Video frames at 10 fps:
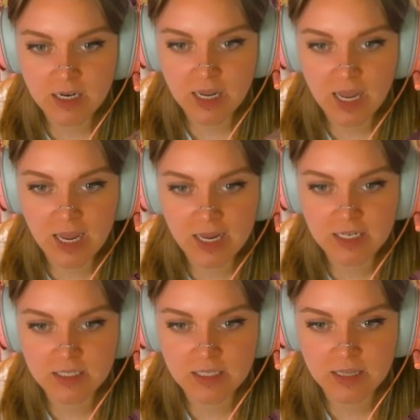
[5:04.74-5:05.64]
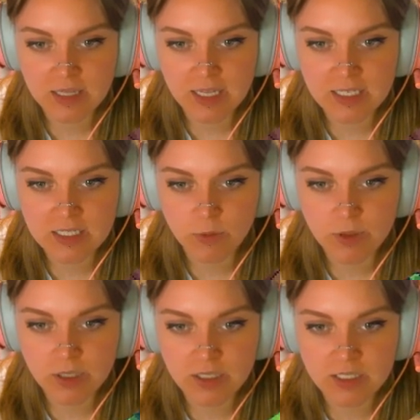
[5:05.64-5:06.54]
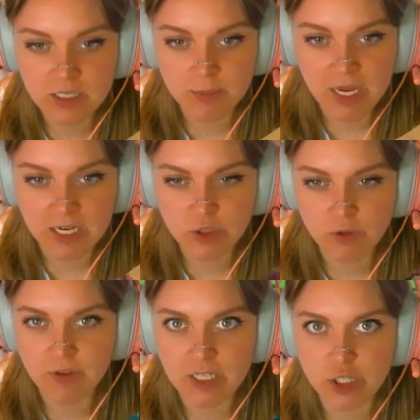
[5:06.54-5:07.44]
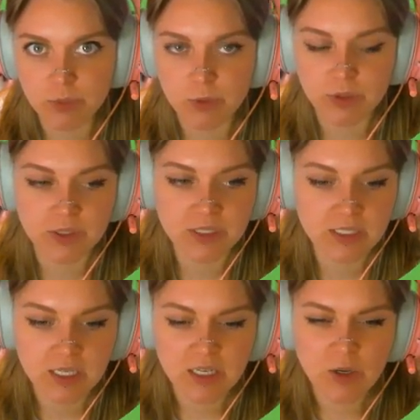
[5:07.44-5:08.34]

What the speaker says: and let's order some extra vegetables.